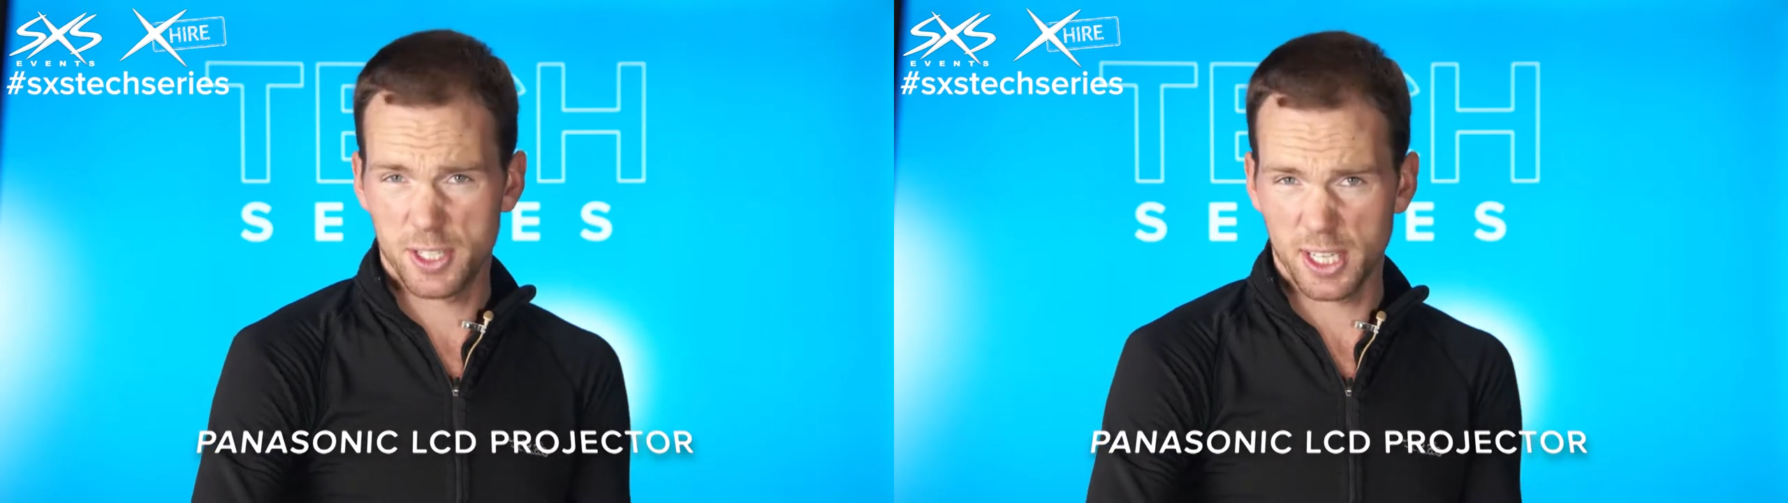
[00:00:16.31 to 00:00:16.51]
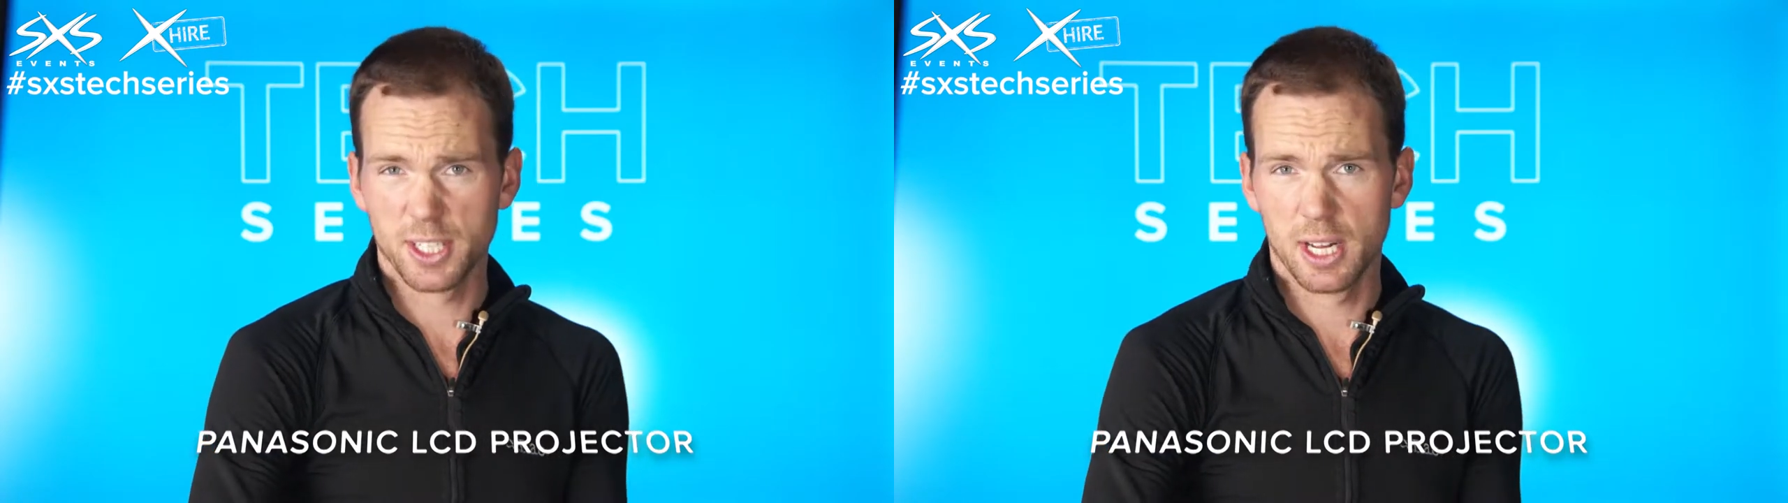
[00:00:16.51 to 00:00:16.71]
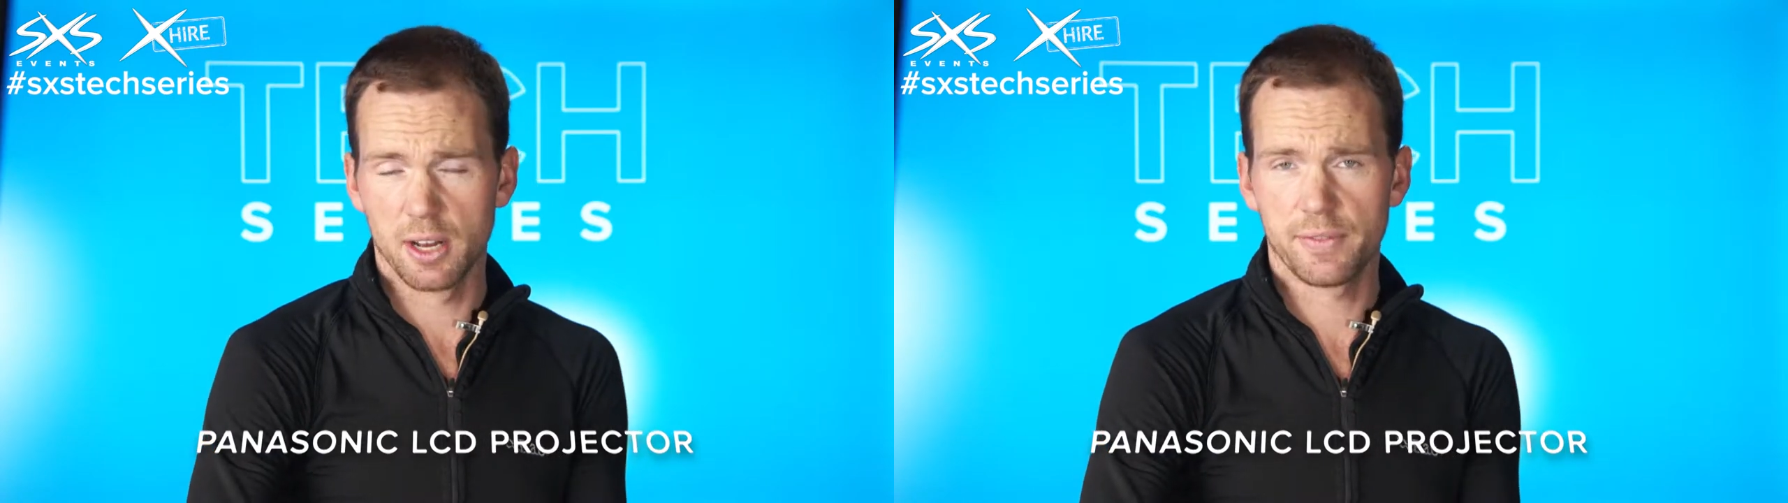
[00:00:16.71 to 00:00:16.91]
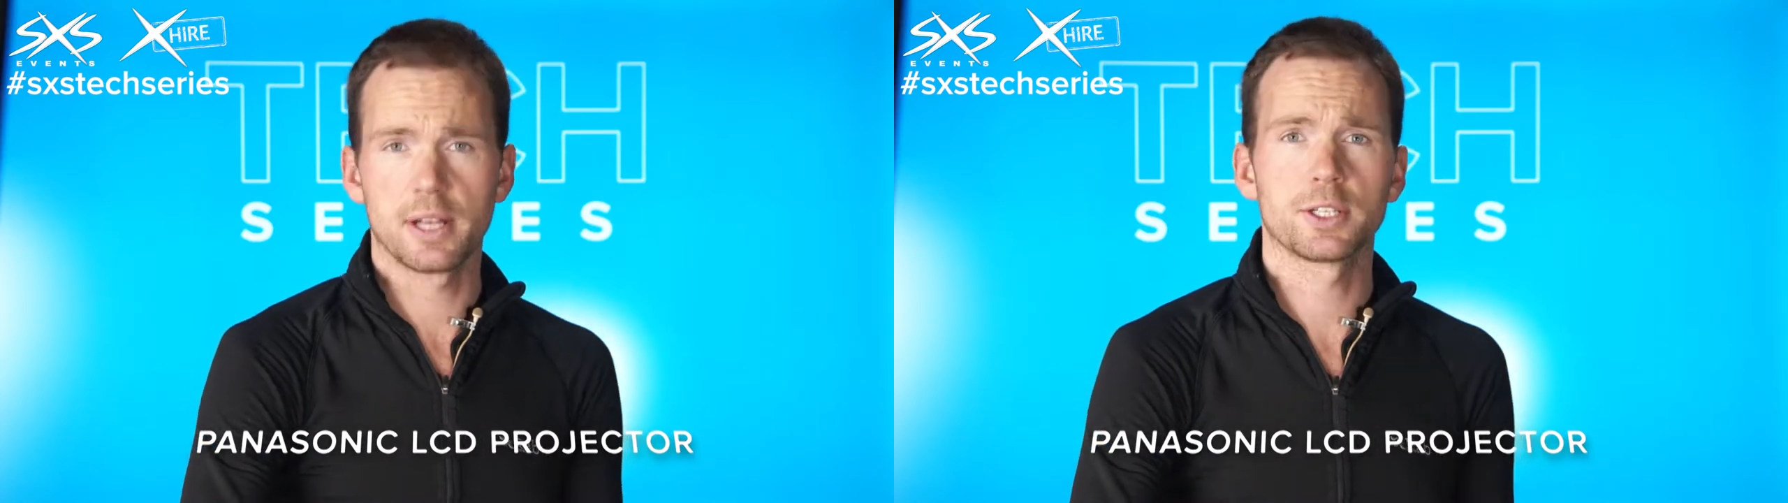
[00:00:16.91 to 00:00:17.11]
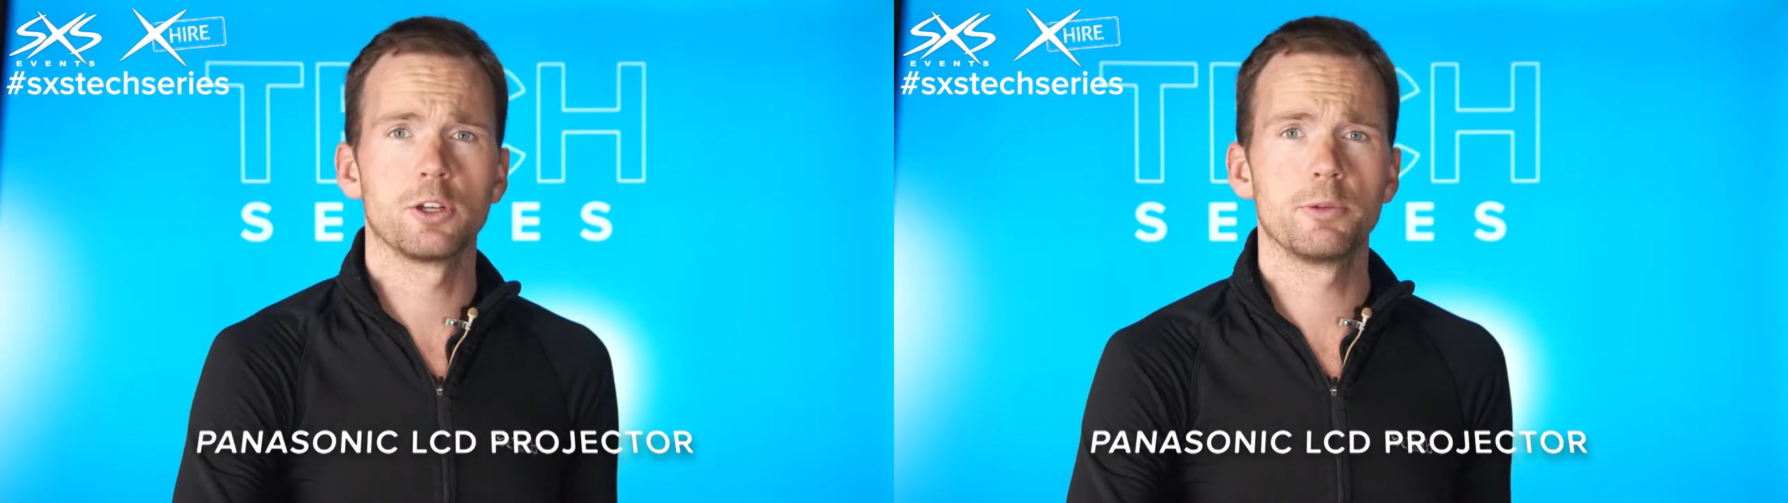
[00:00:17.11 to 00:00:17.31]

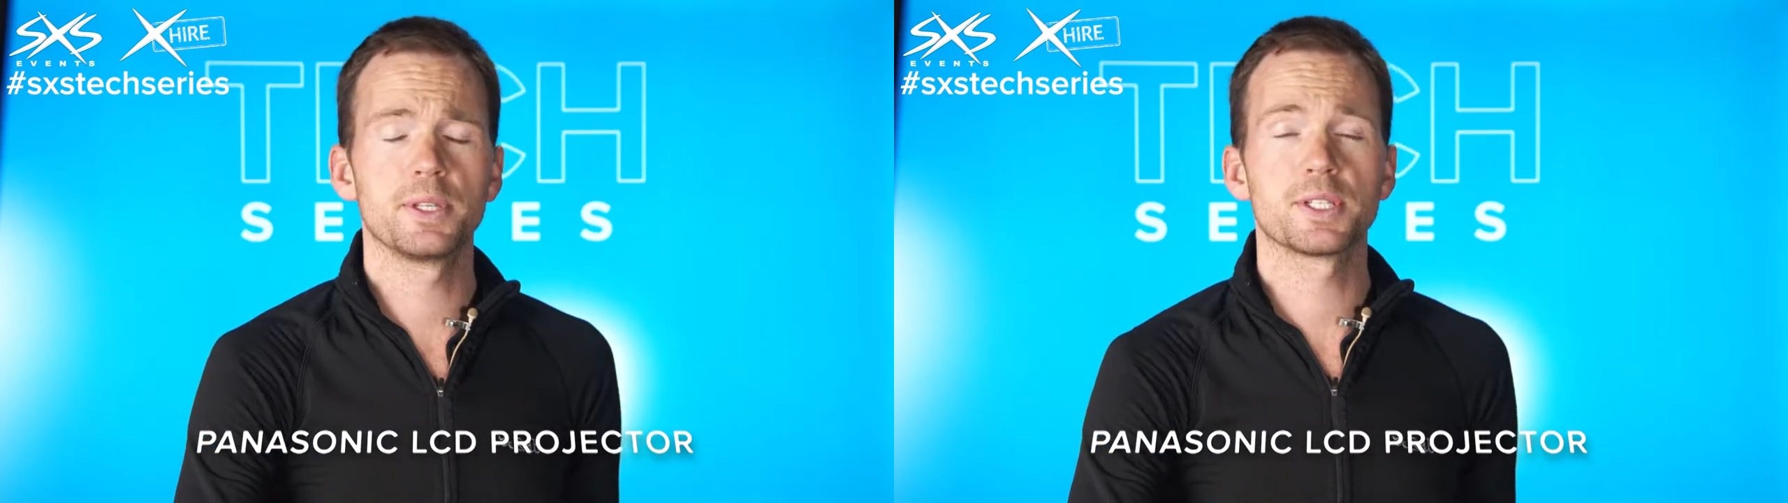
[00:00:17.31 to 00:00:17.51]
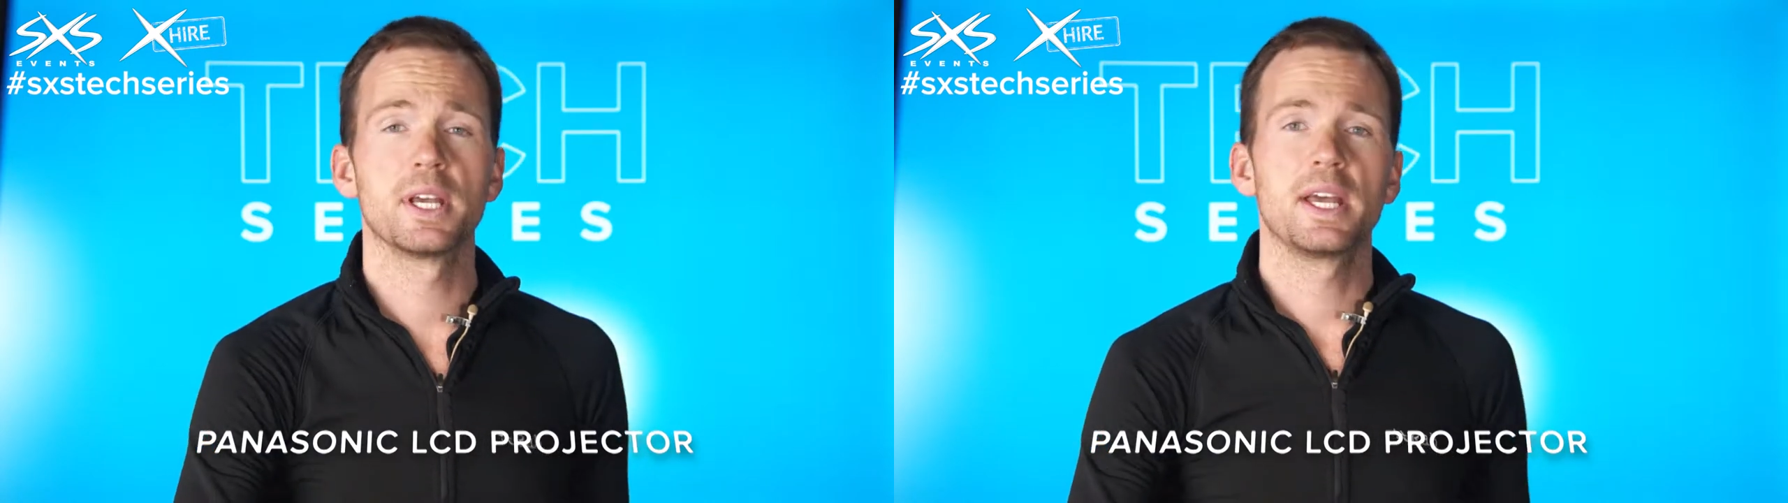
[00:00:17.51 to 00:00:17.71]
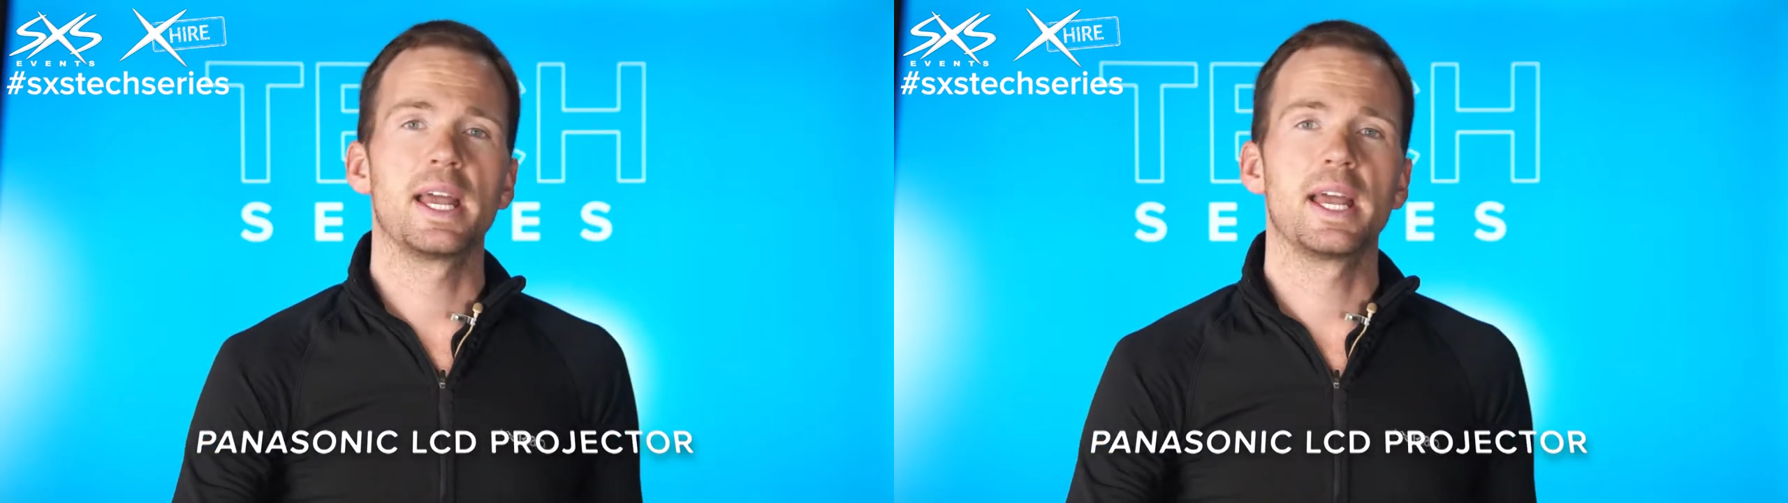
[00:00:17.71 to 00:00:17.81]
6,500 lumens,